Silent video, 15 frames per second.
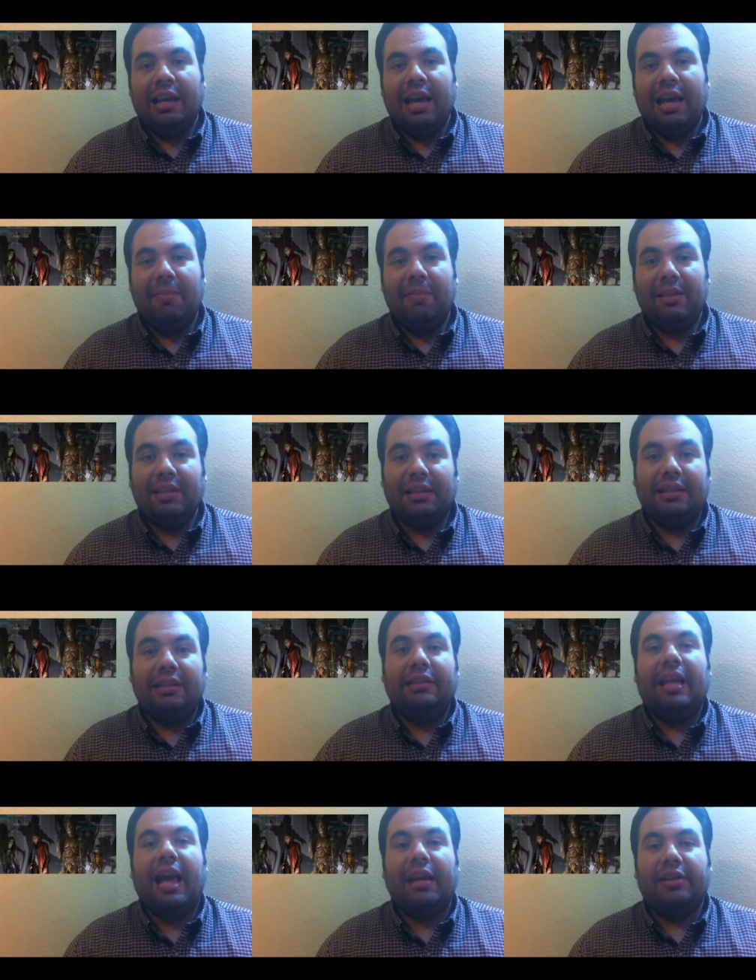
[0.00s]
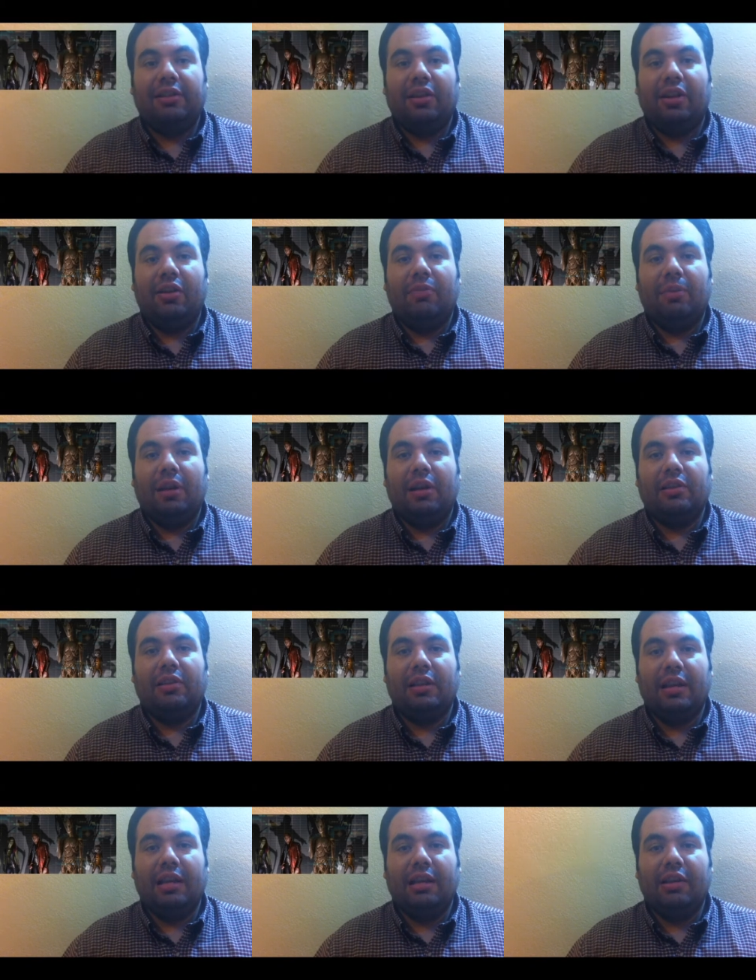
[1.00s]
and basically tags along because
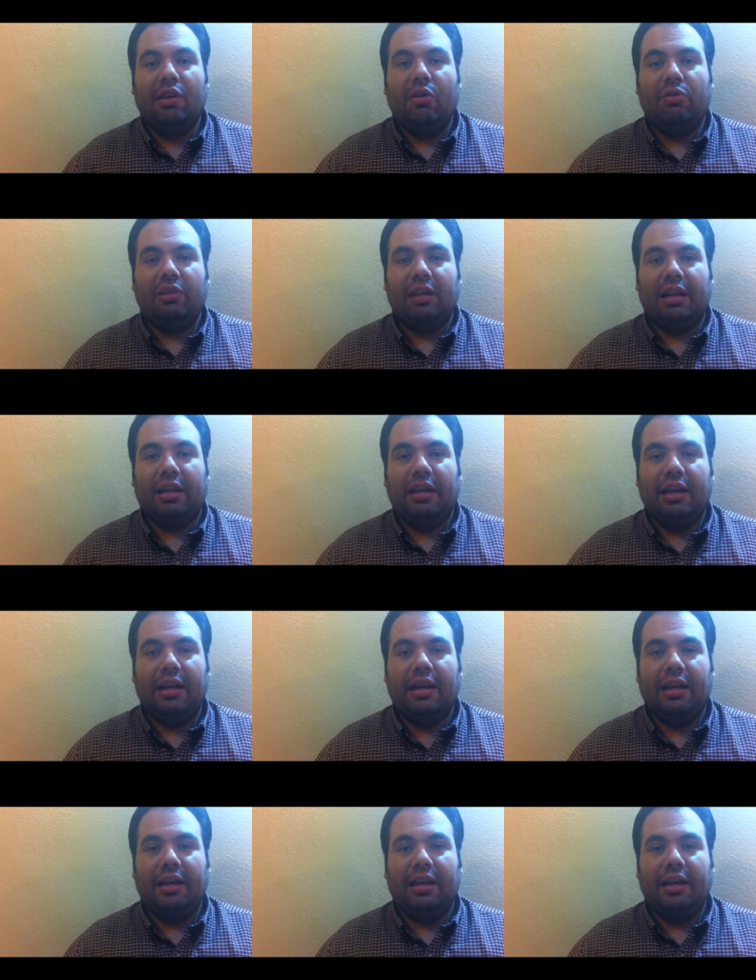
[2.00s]
he knows that uh,